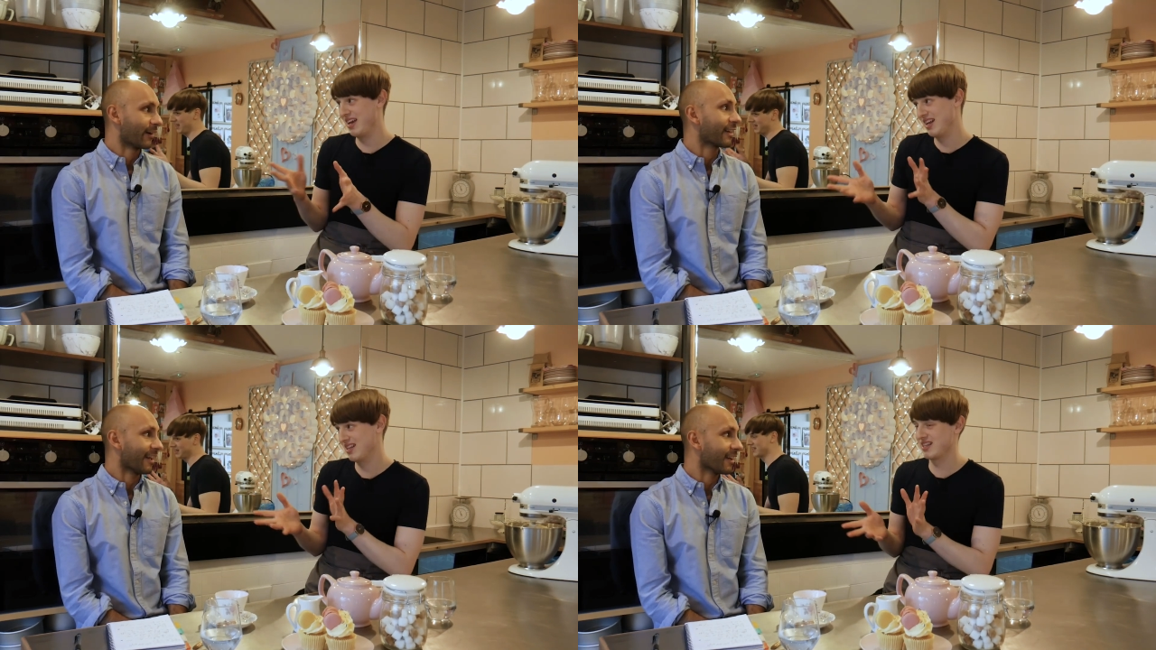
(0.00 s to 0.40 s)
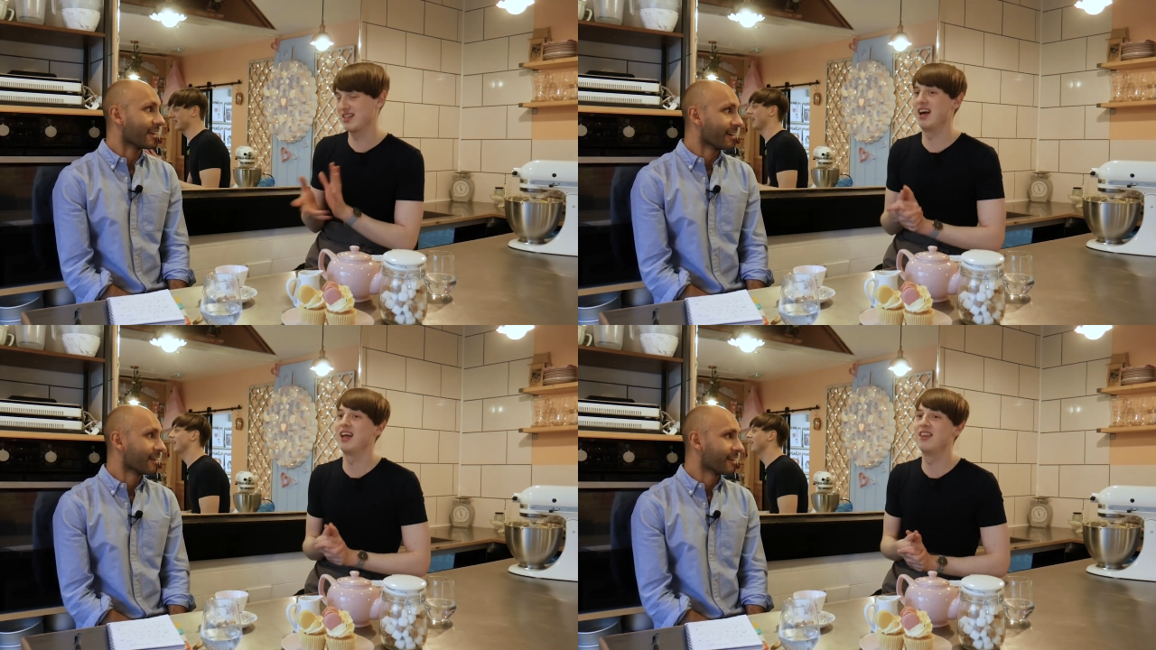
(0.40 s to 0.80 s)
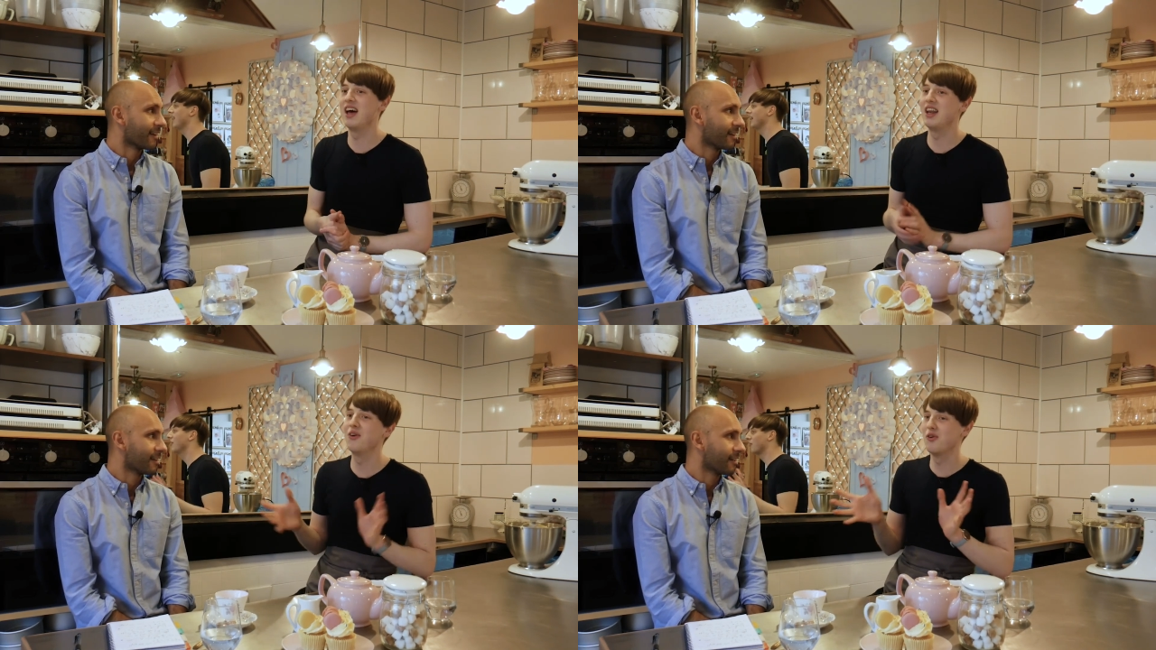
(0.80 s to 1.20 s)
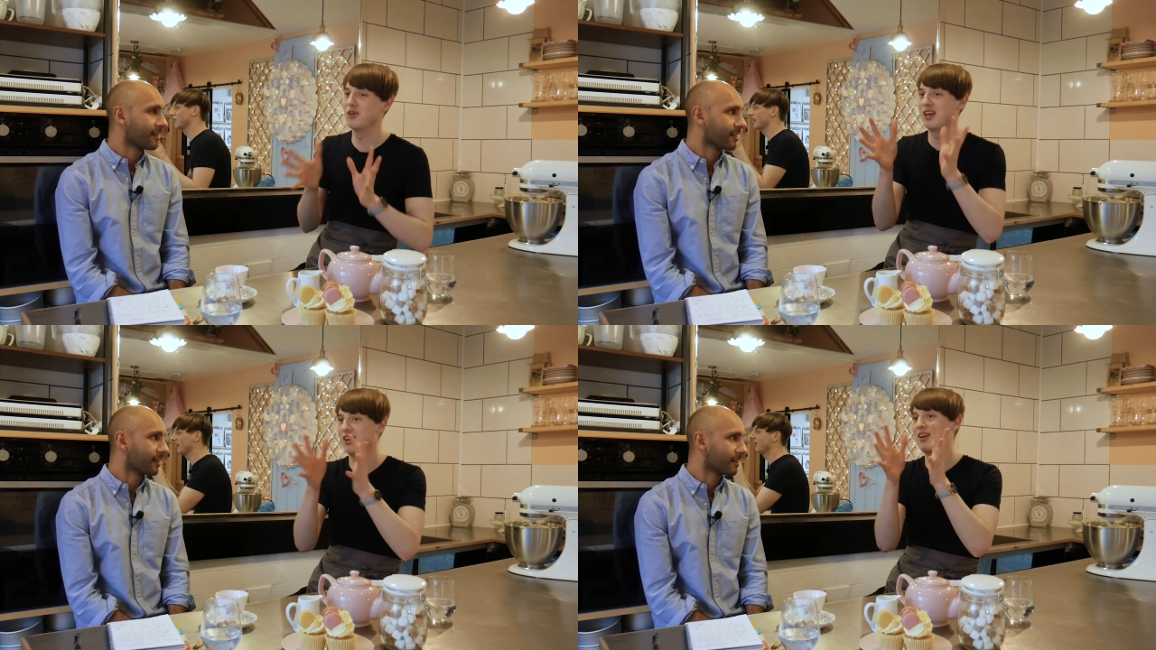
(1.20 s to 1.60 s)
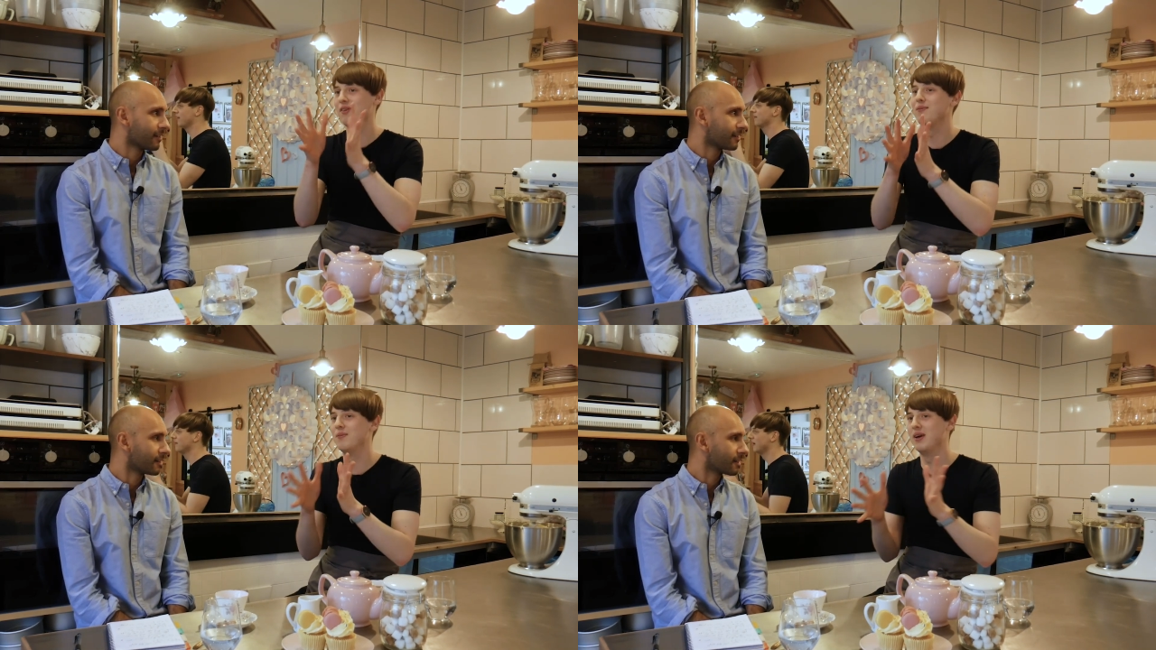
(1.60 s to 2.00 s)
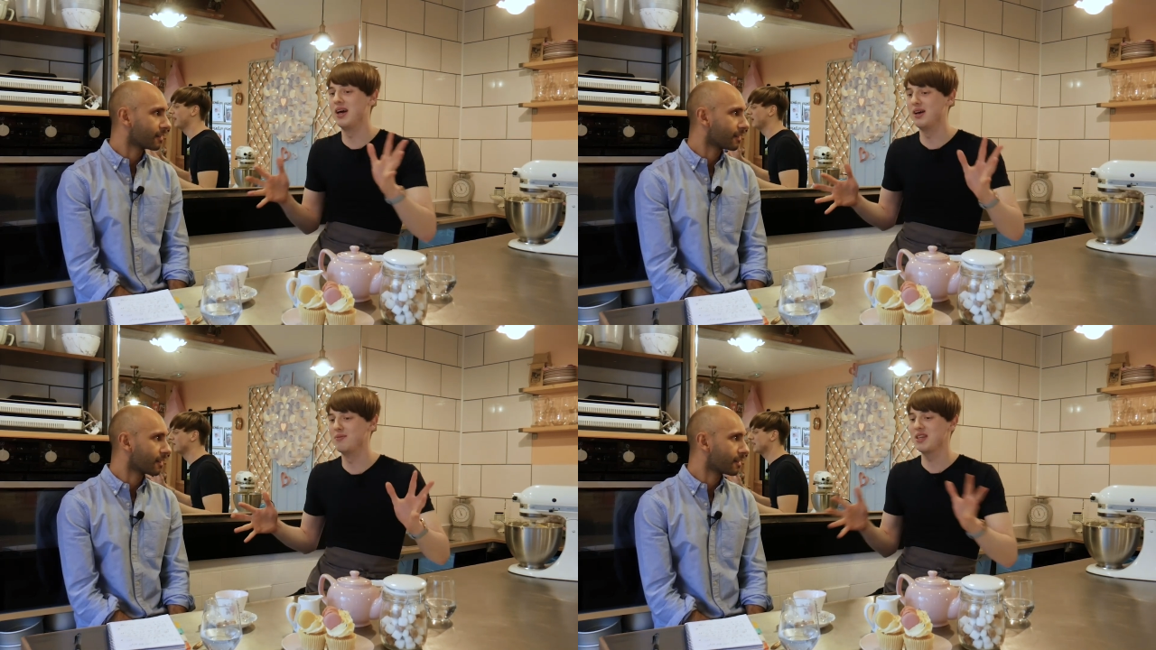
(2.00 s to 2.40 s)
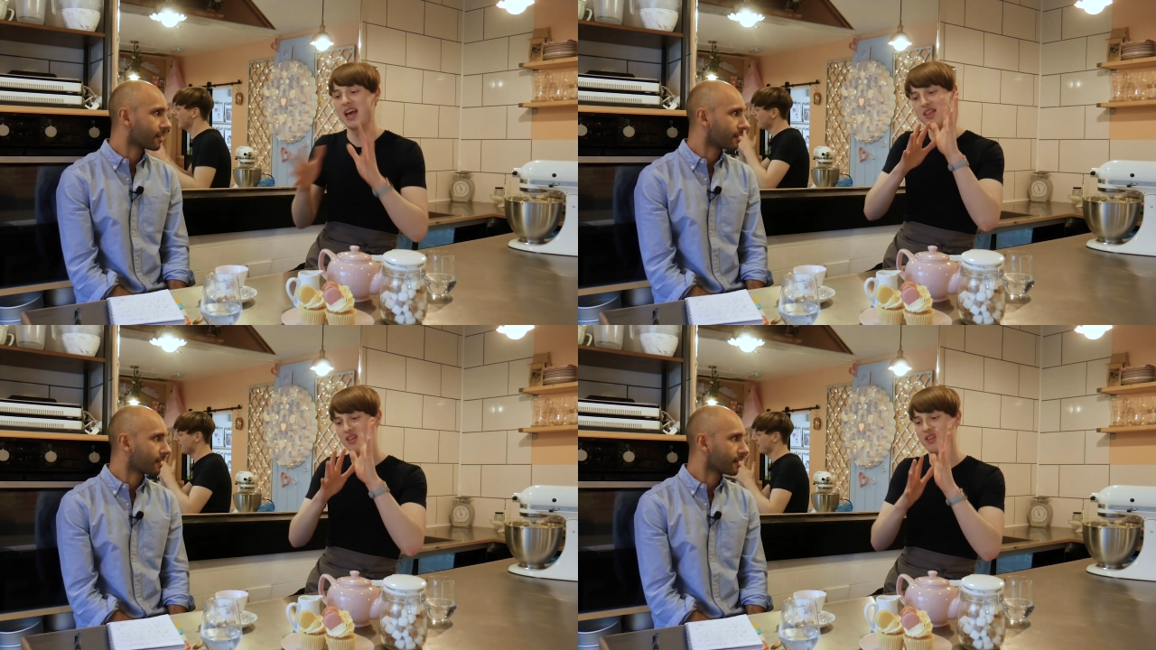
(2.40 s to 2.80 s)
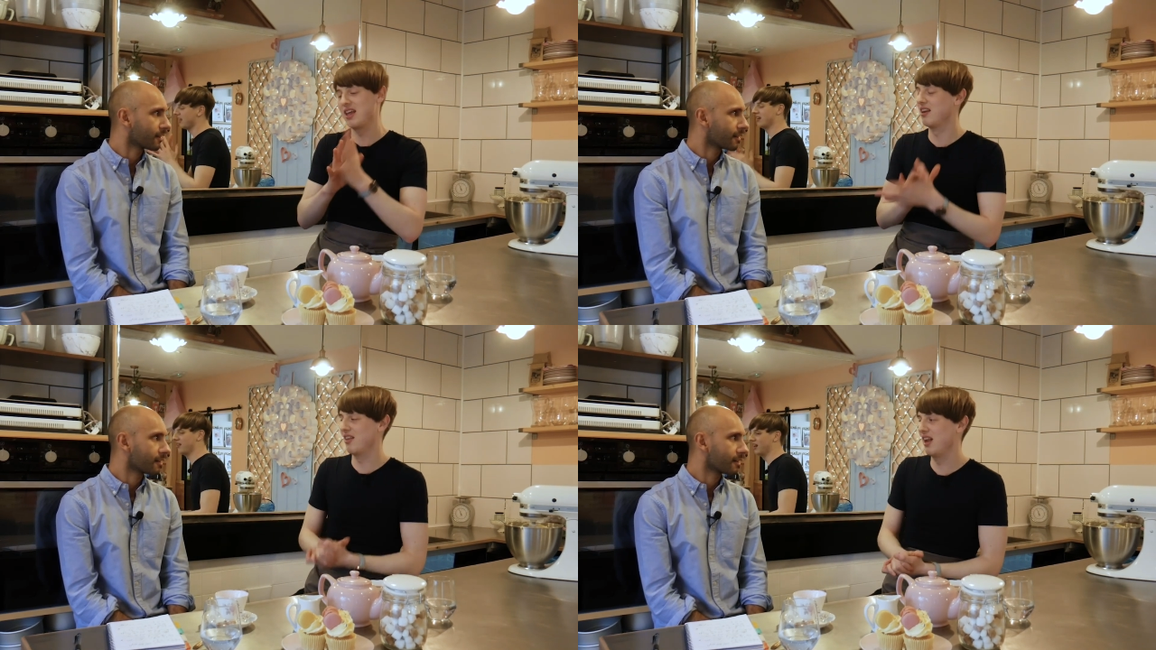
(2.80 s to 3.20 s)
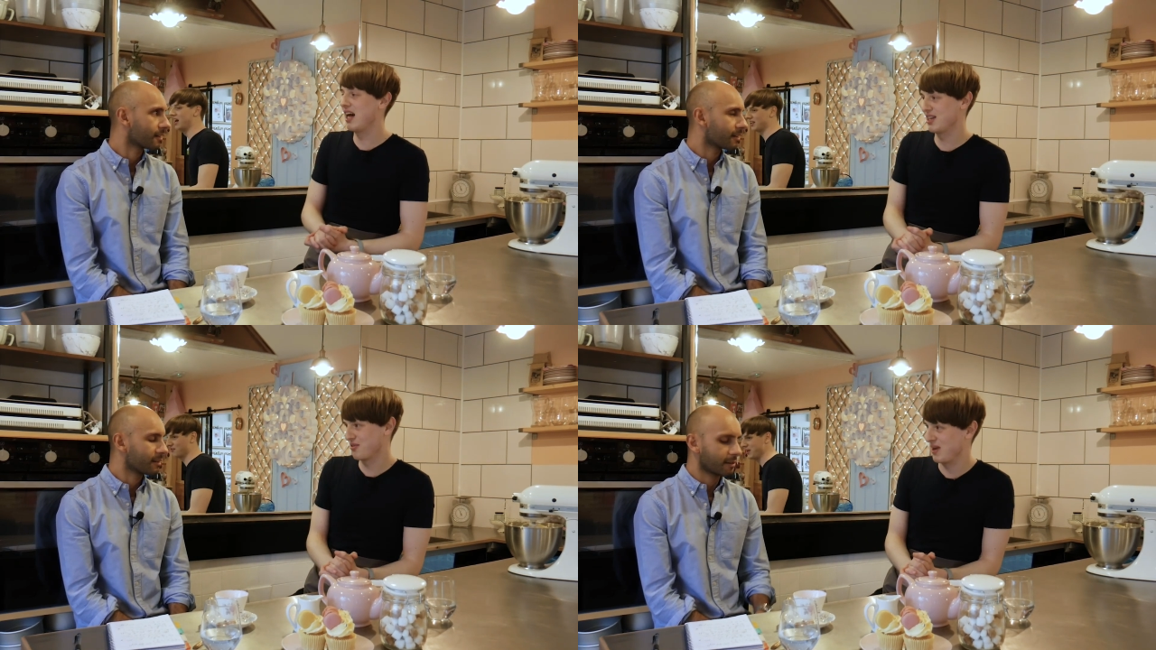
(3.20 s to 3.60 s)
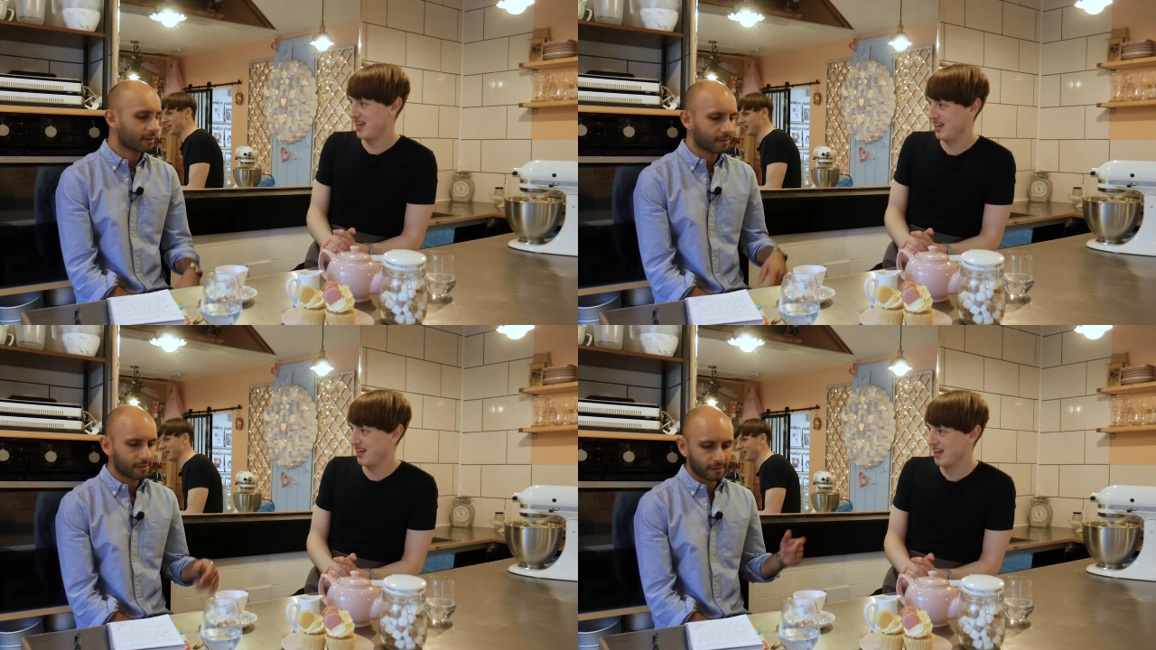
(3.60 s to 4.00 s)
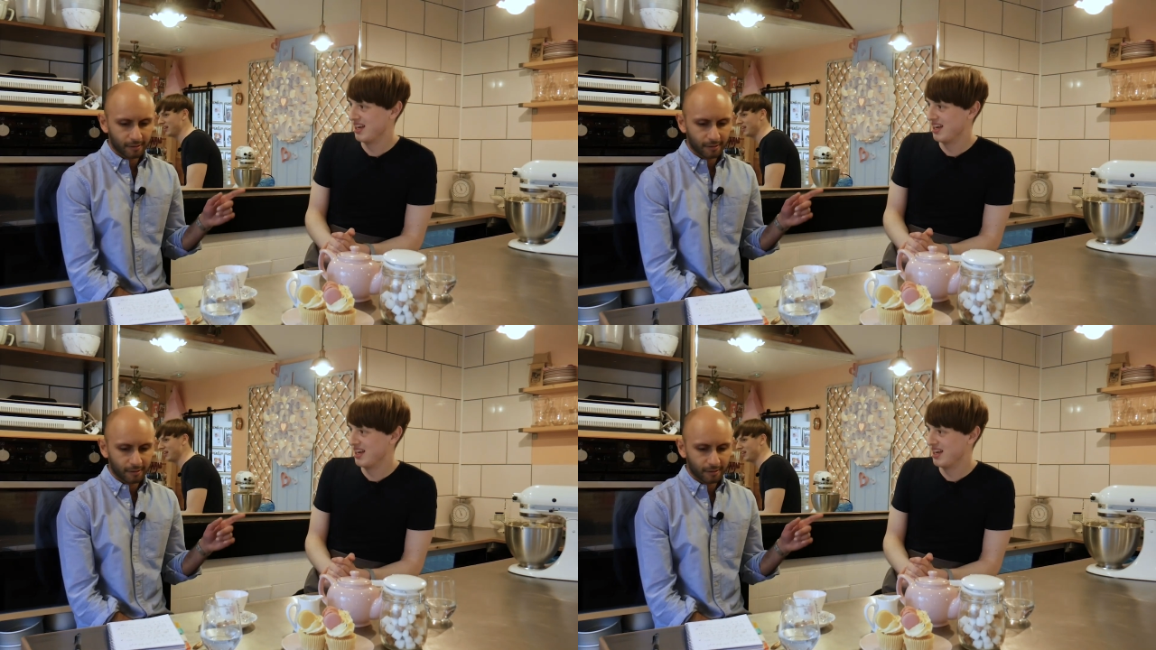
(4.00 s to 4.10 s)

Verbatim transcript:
Speaker 1: okay, yeah, And then it all kind of came um, together then in the last week.